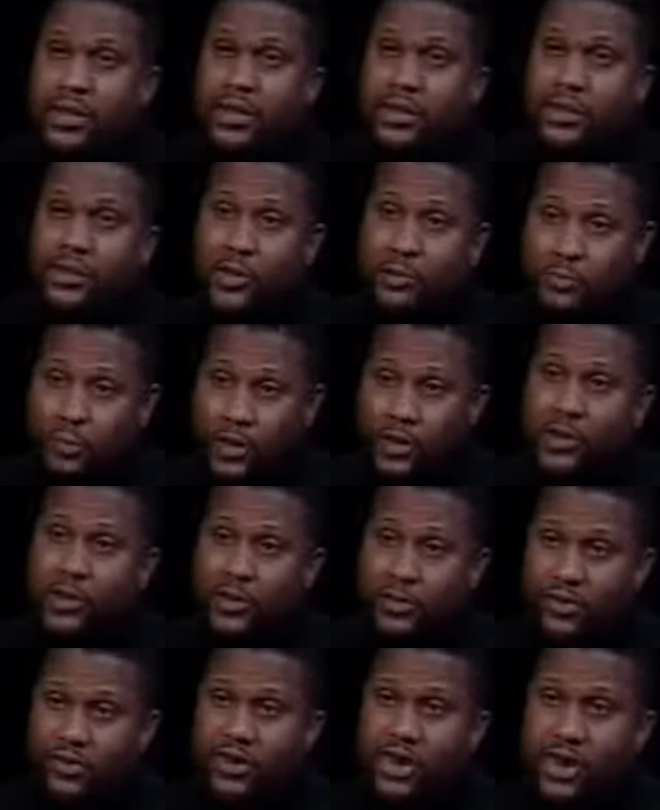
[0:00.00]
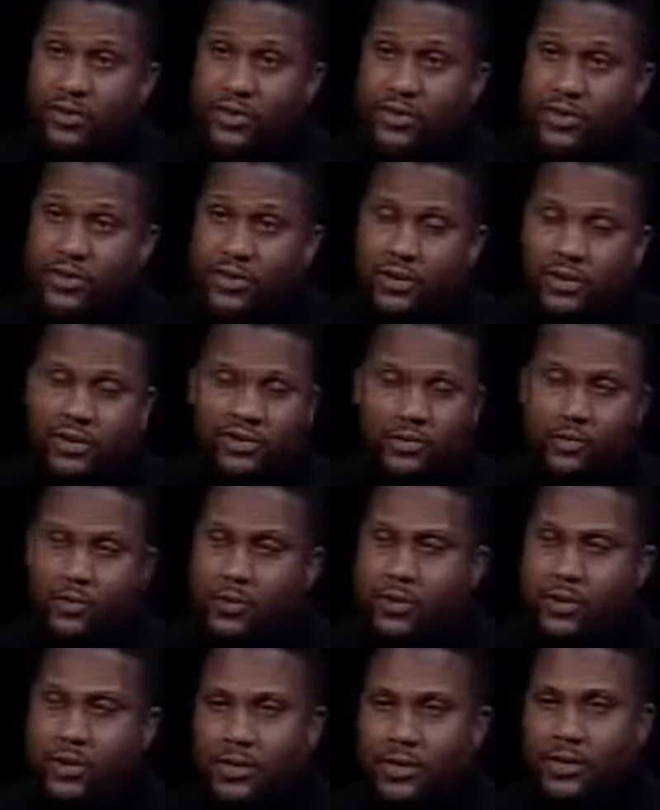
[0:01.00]
You want to hear this commentary. Just
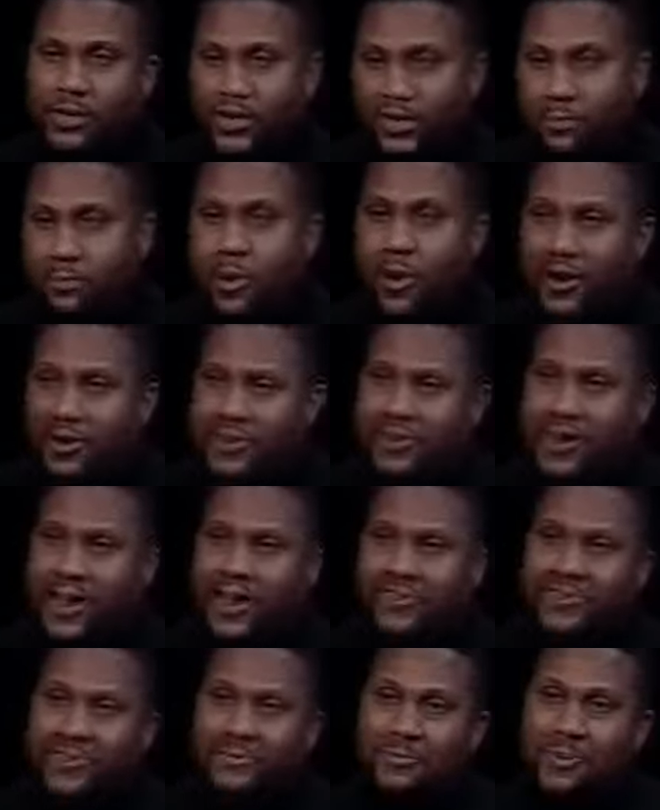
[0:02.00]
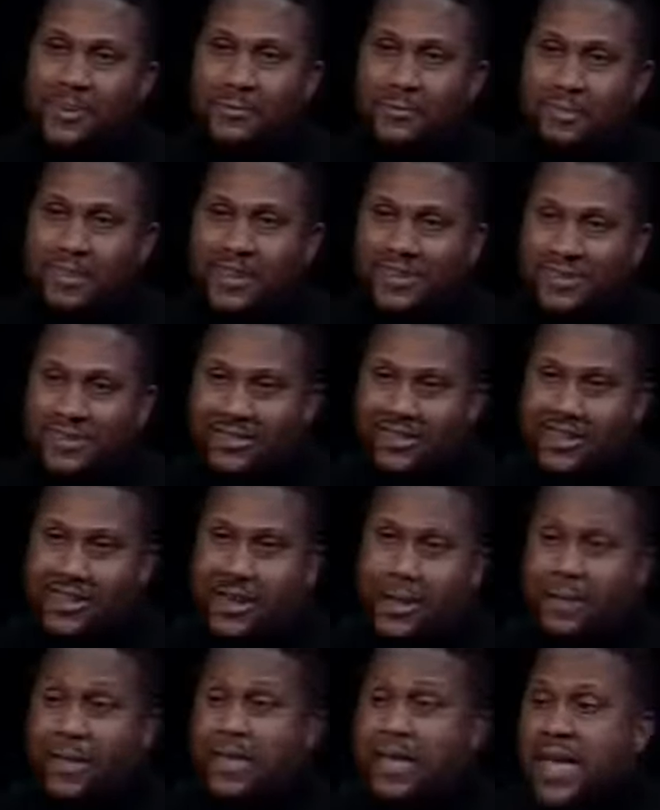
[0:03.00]
really, he's a marketing guy, so he really plays this thing
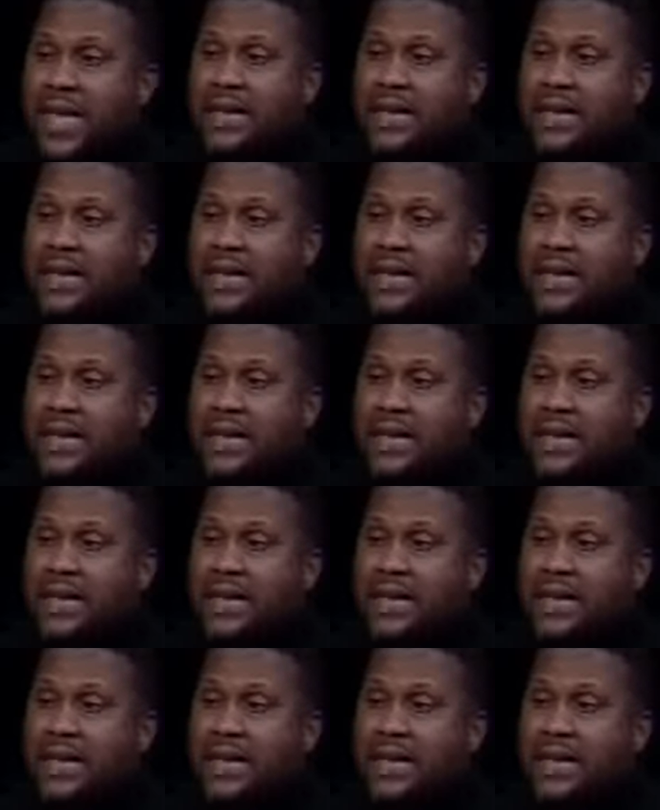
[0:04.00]
up.